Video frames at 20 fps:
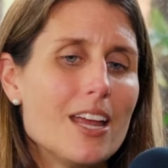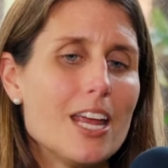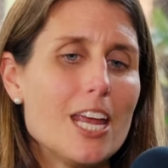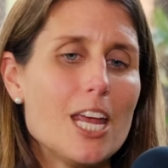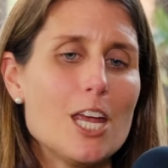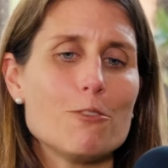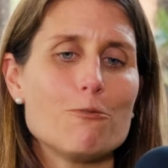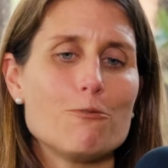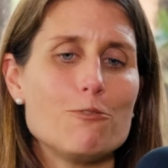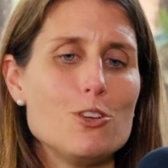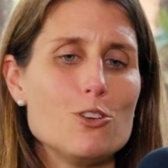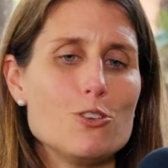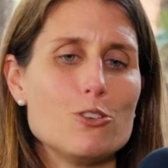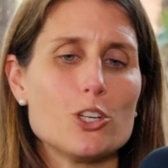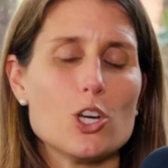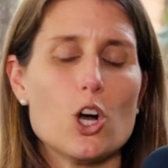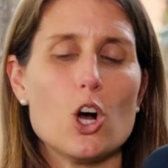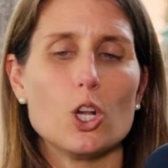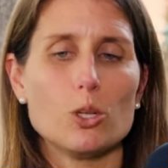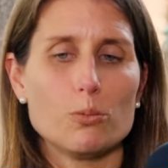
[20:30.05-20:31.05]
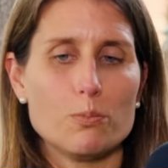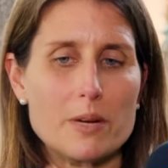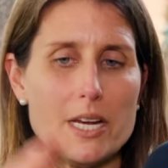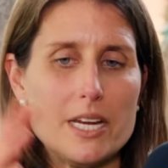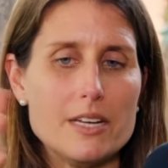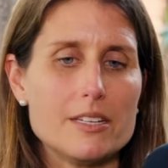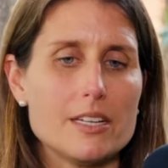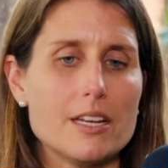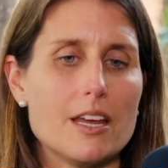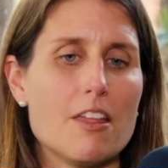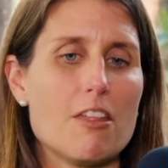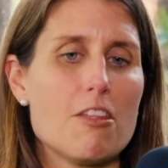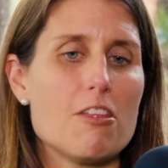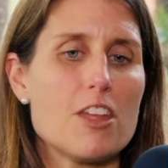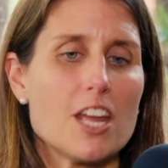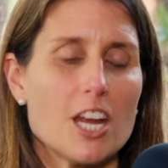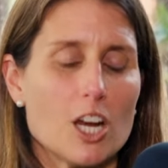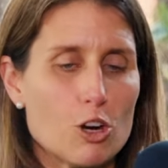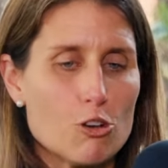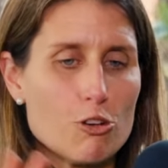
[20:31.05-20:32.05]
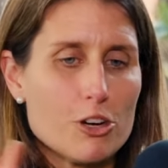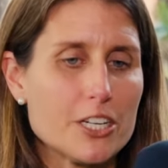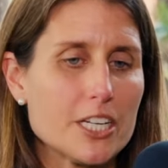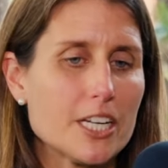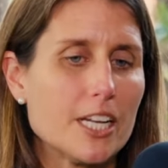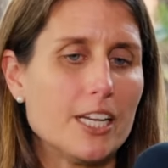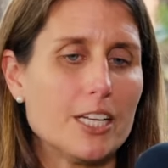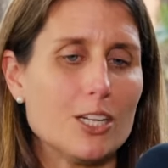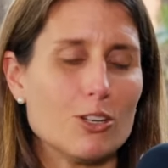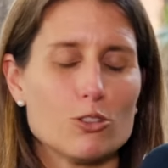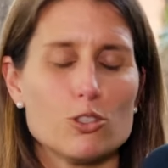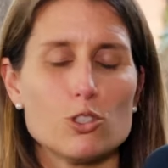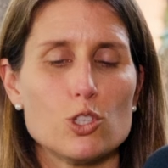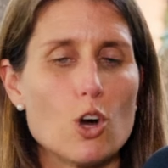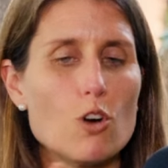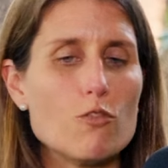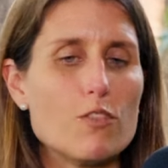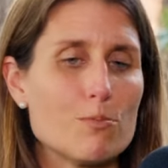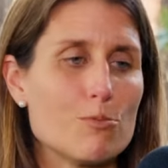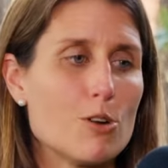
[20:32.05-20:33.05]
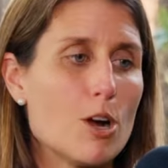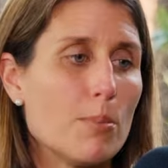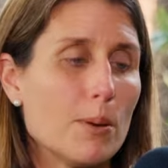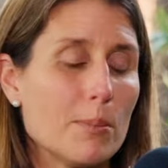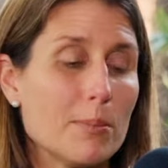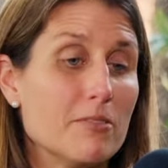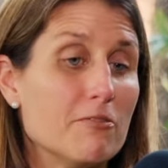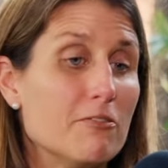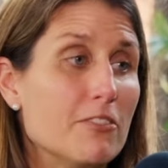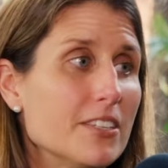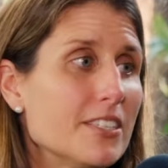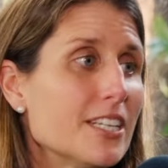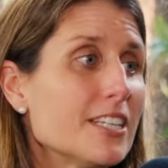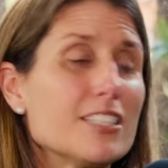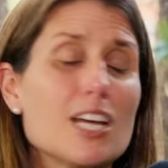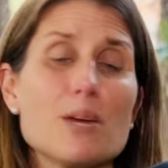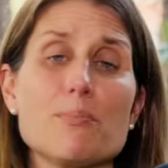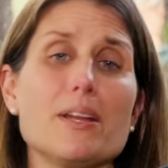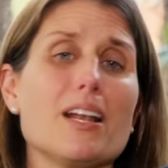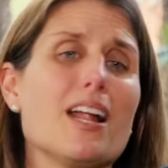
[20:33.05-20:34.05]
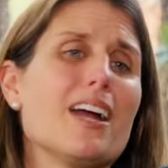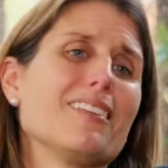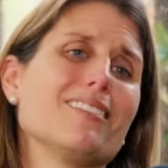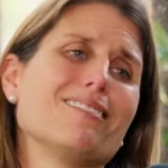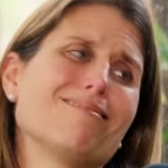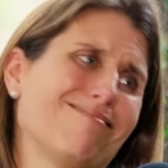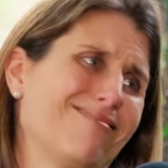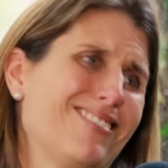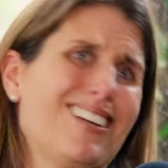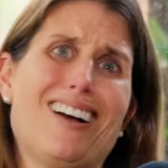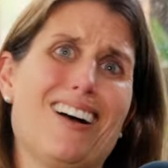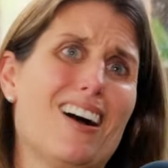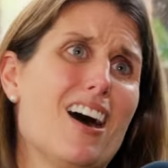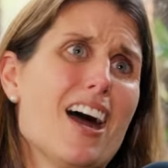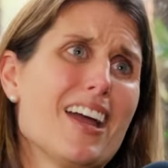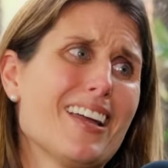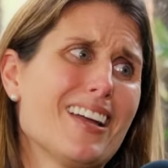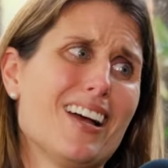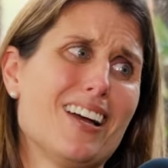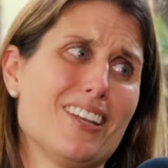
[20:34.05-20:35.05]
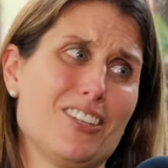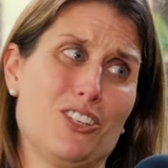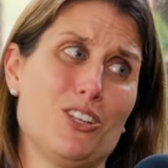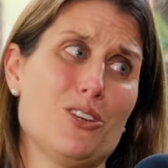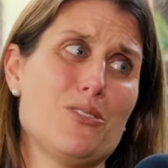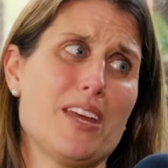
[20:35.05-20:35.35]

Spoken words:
if you told me to think critically or solve a problem in physics, I'd be like, I can't do